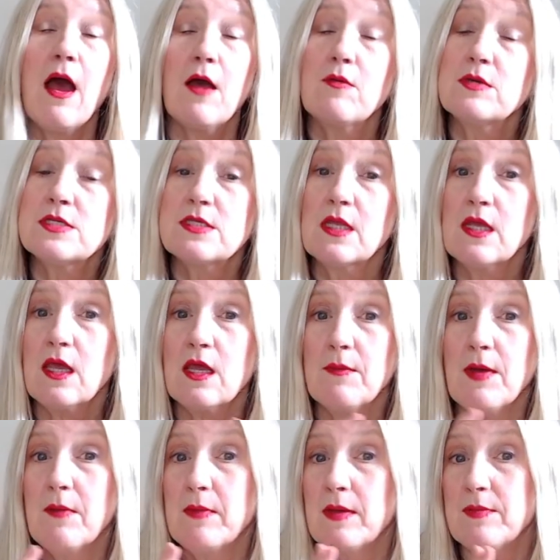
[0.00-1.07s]
I was thinking
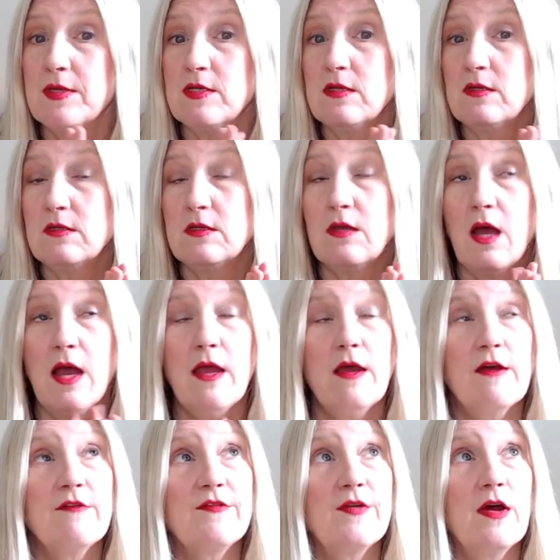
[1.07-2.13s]
about maybe, I
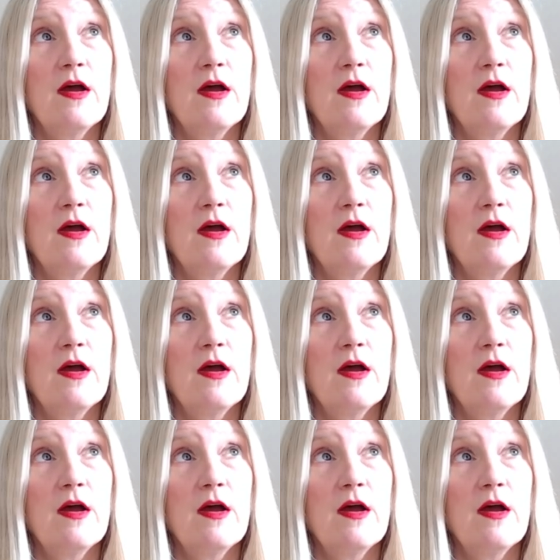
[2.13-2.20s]
have,